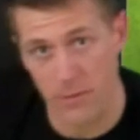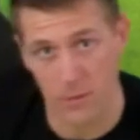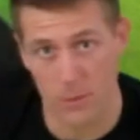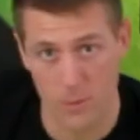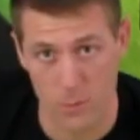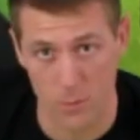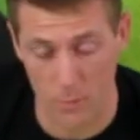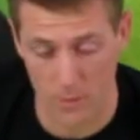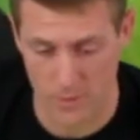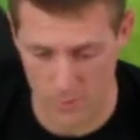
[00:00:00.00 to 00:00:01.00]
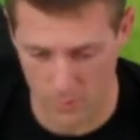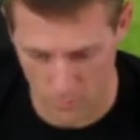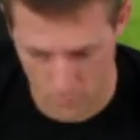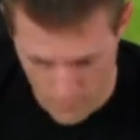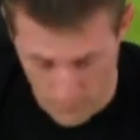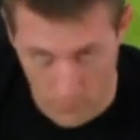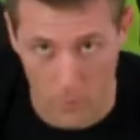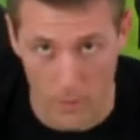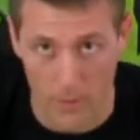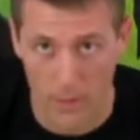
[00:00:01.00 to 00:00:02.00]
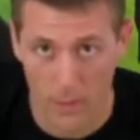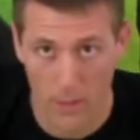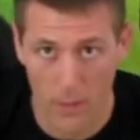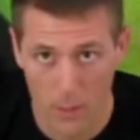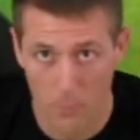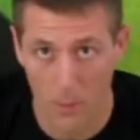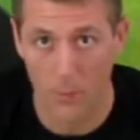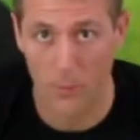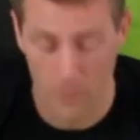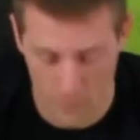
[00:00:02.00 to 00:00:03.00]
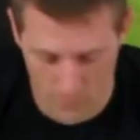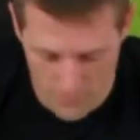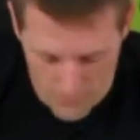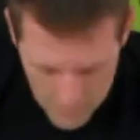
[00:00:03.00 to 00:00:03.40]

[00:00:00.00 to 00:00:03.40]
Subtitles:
and you can do two at once, you can really work both of those